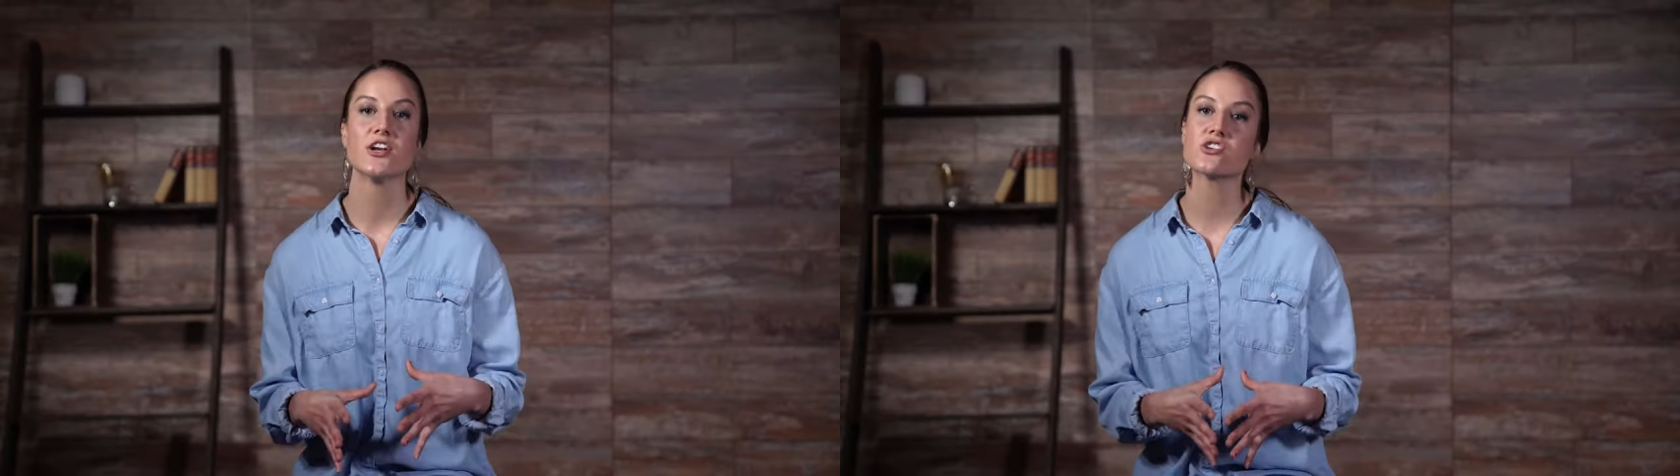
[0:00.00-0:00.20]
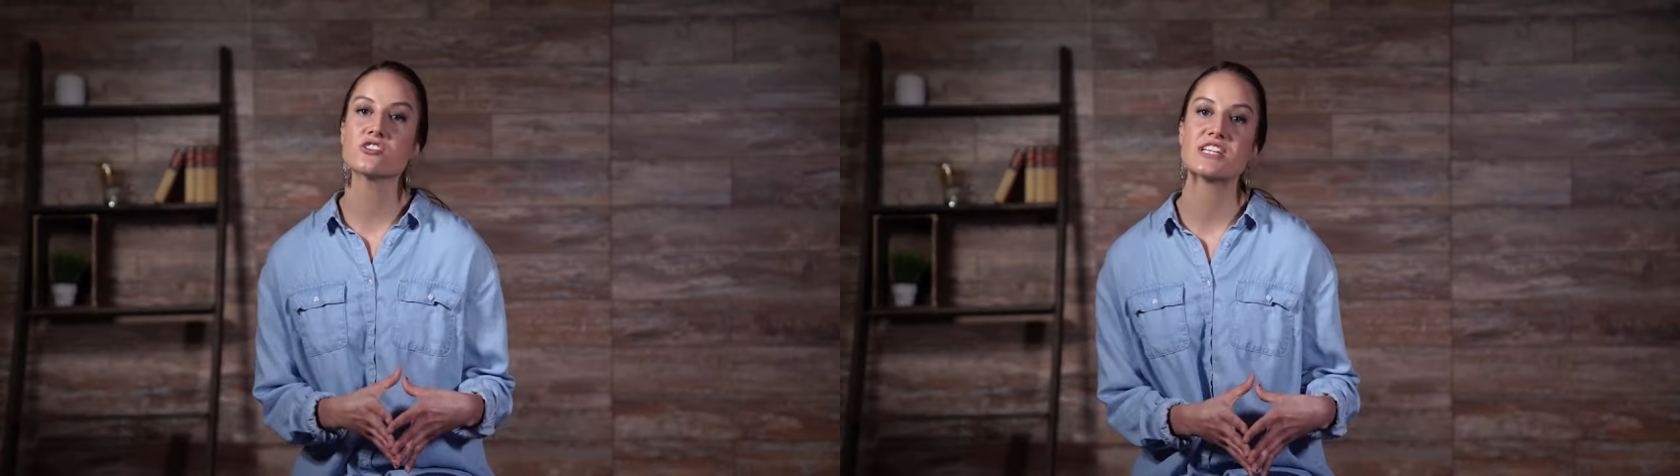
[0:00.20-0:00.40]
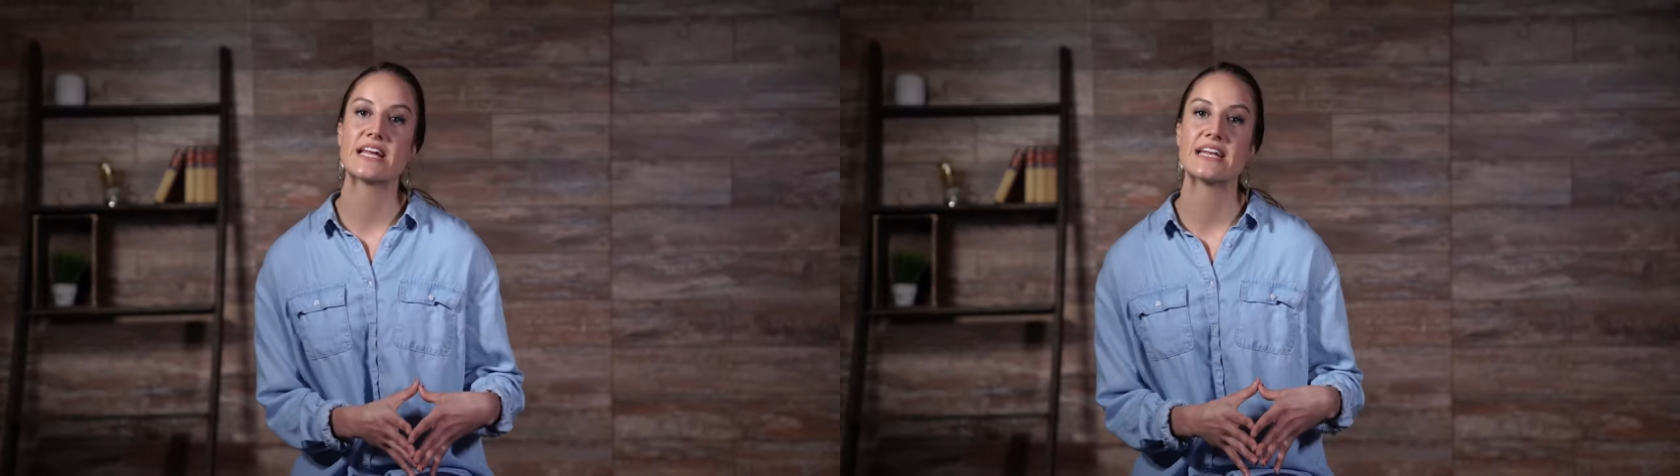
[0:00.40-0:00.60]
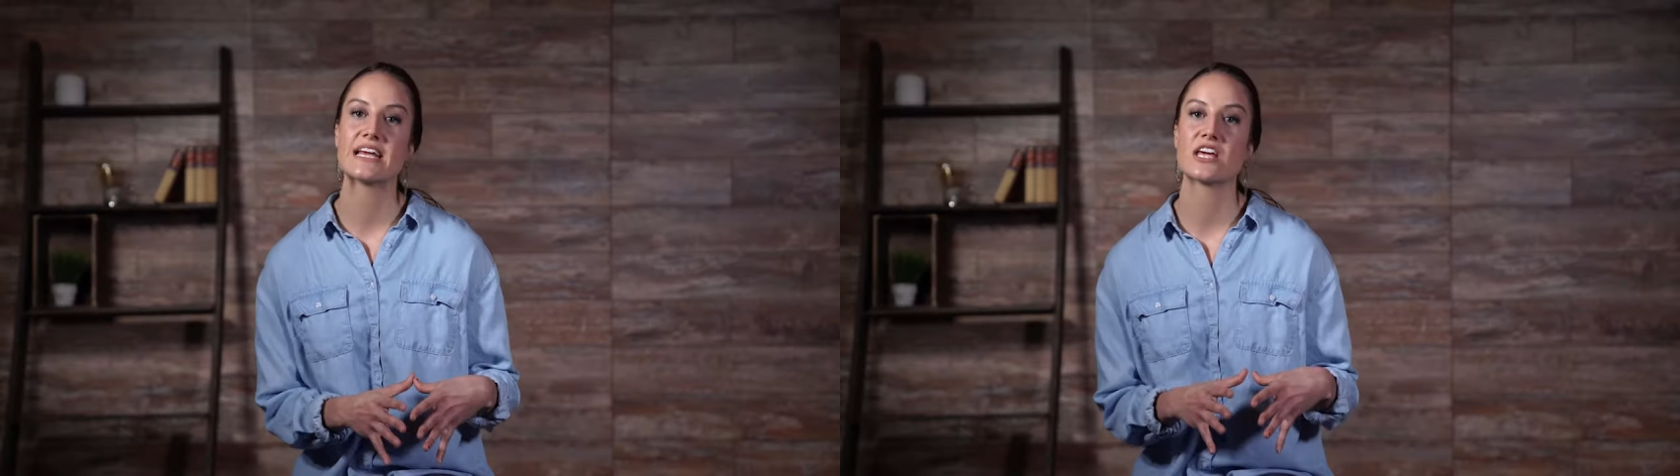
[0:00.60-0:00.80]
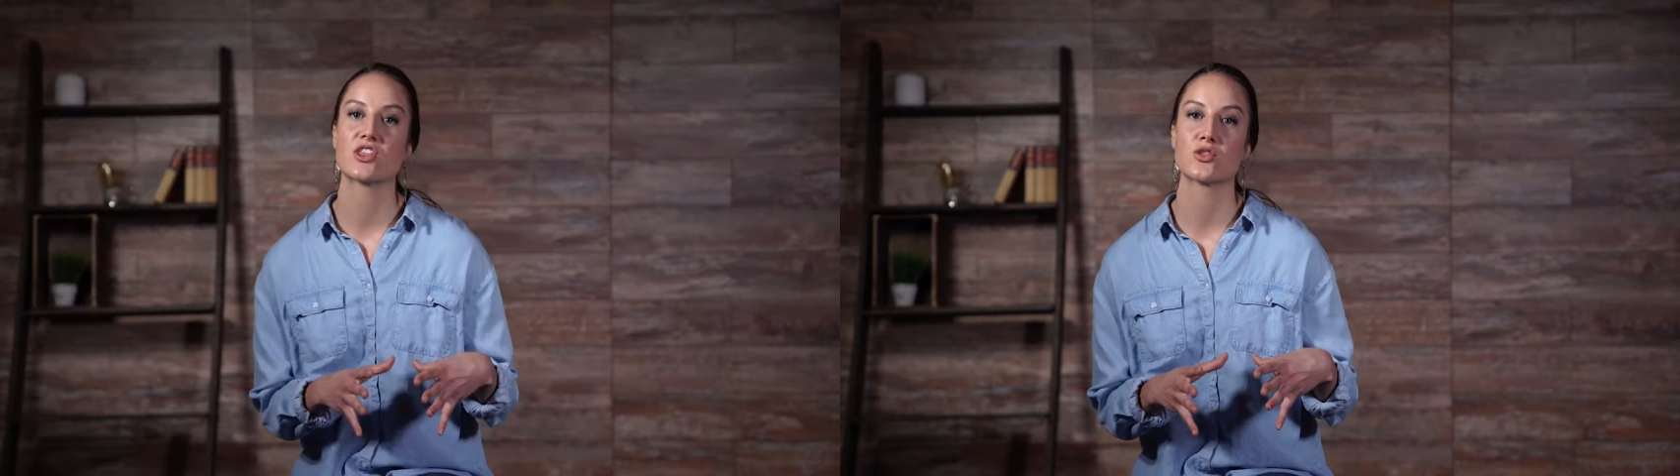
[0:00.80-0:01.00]

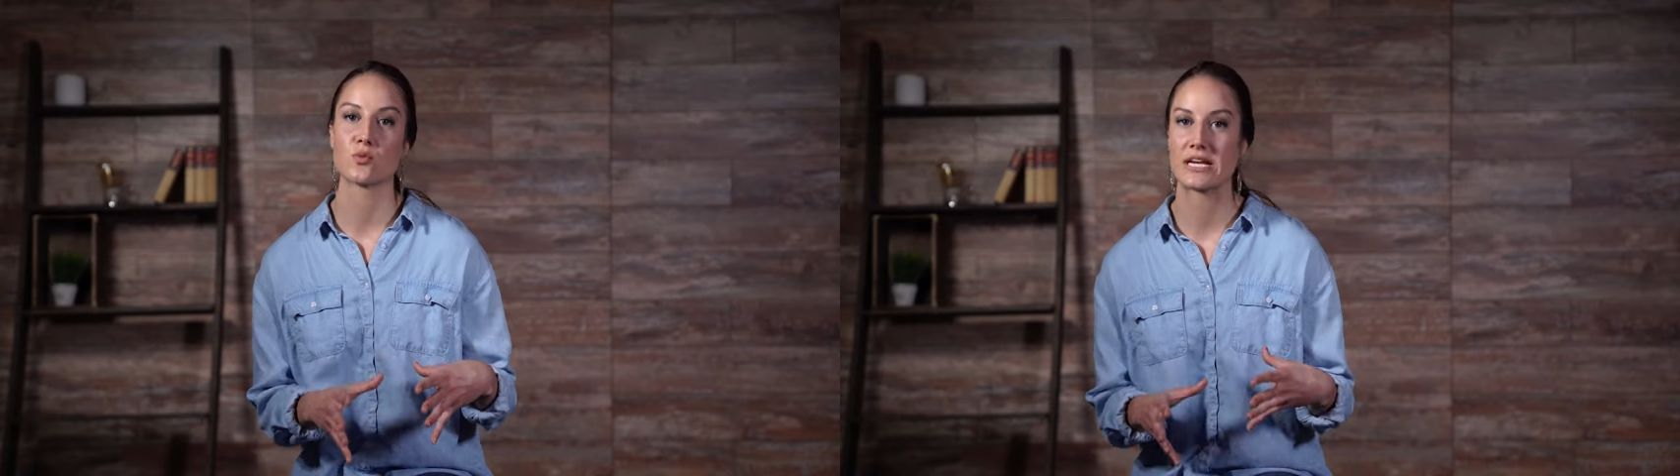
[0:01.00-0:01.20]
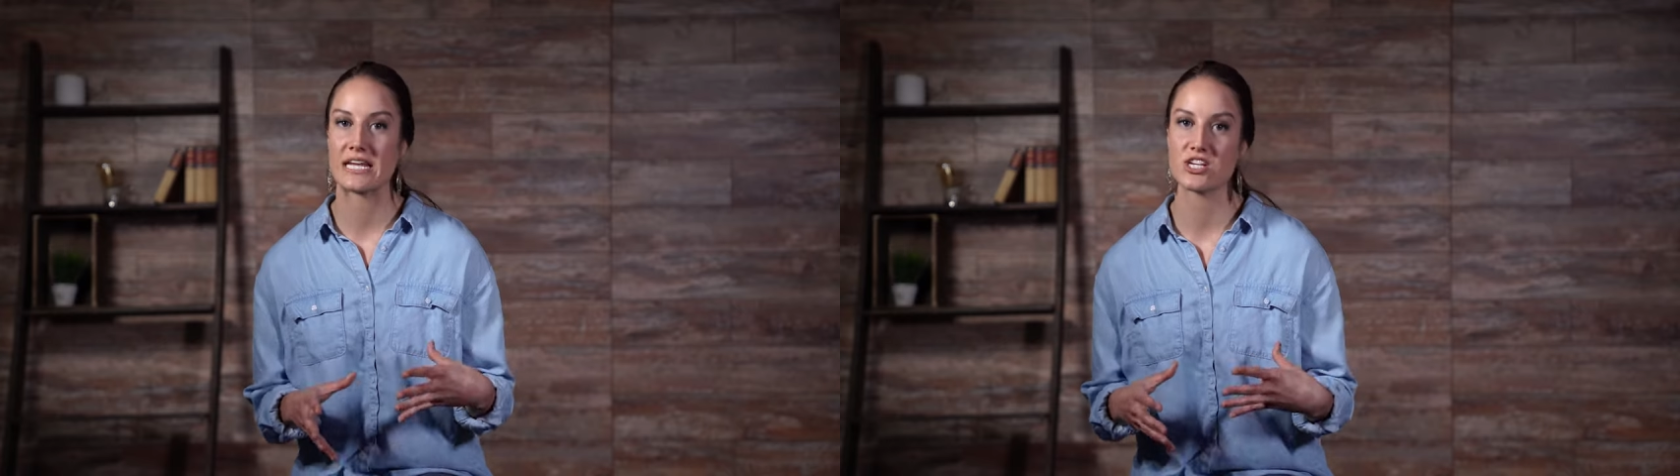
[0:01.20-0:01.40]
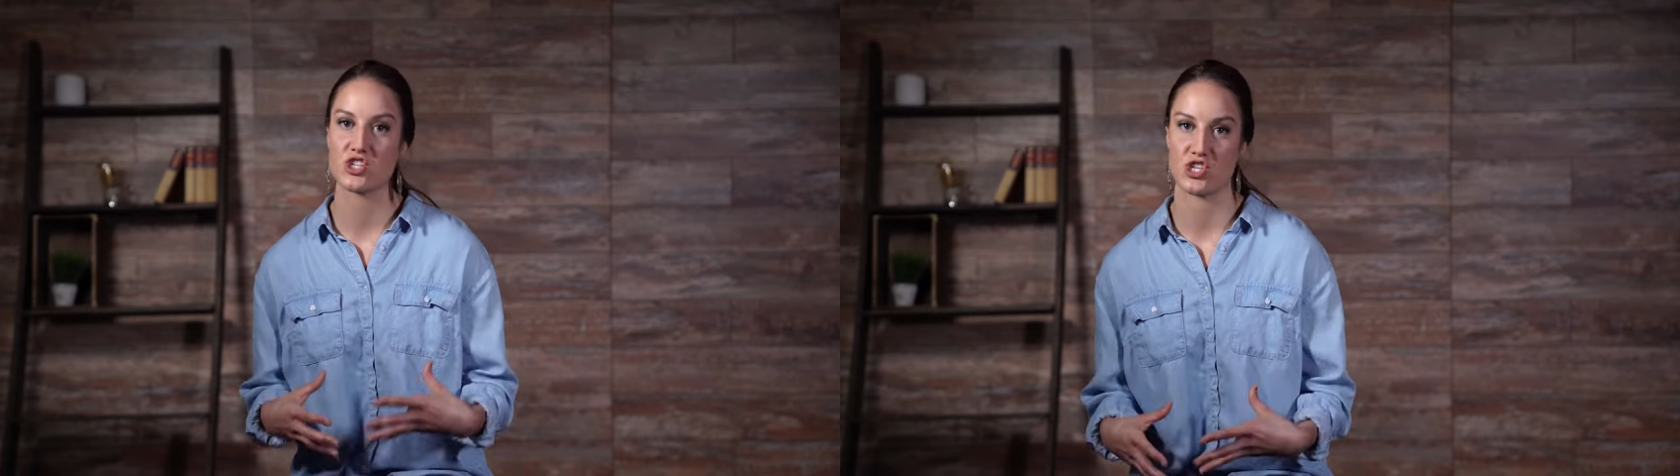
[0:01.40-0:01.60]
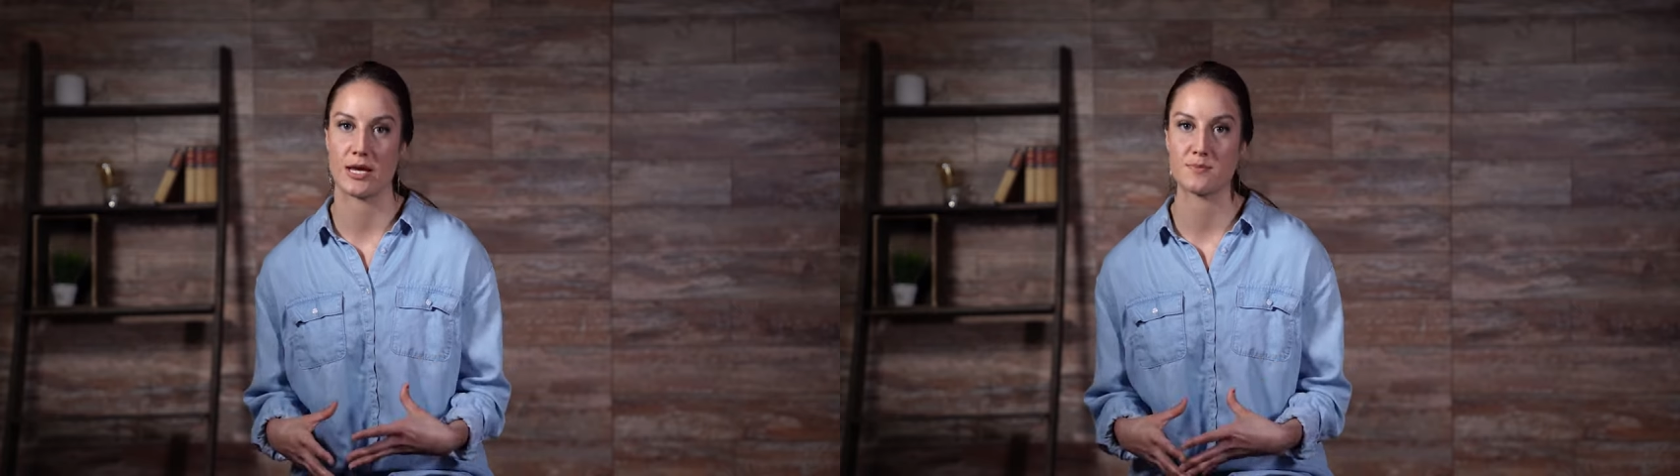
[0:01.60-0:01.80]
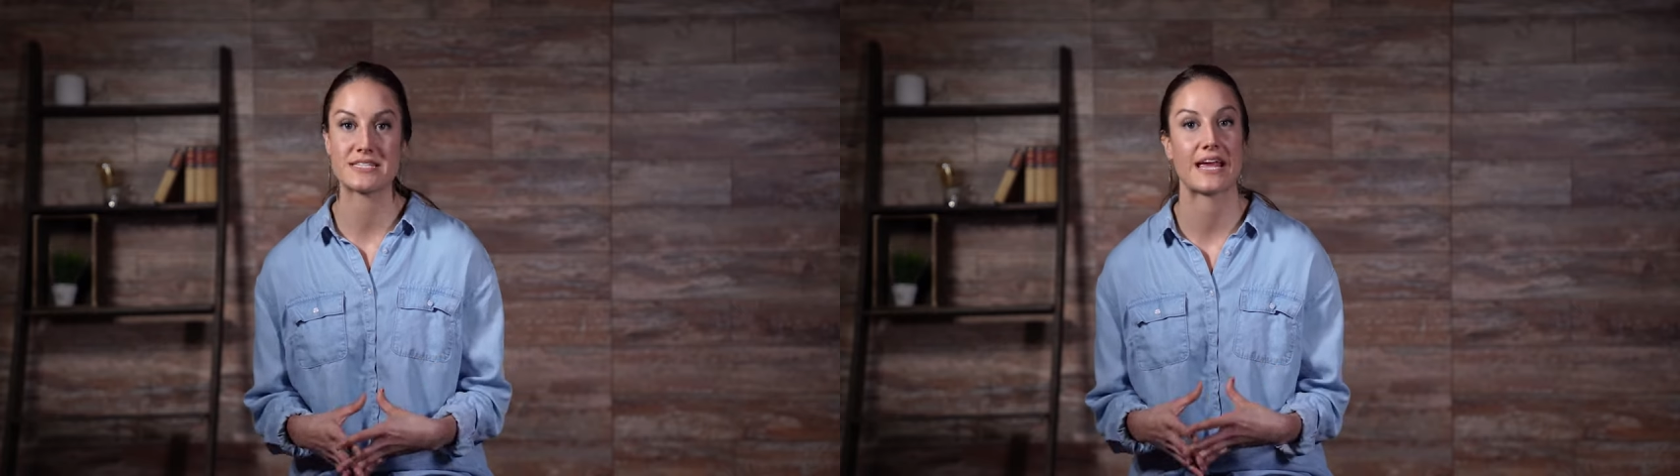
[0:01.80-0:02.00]
Understanding three D
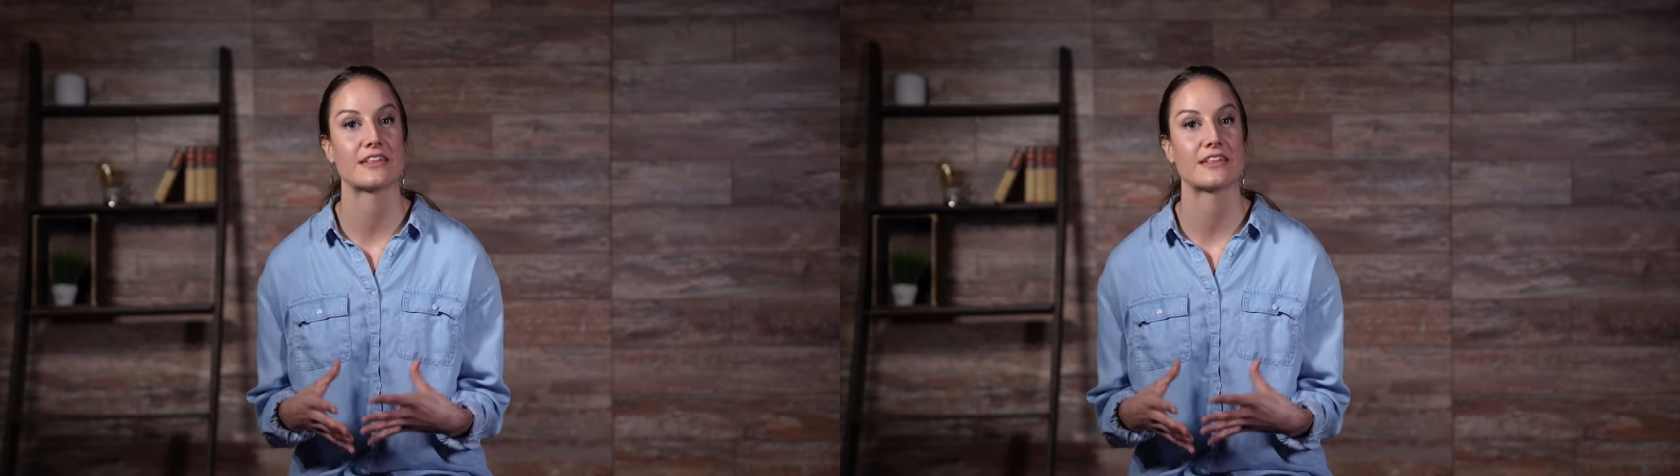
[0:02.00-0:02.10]
shapes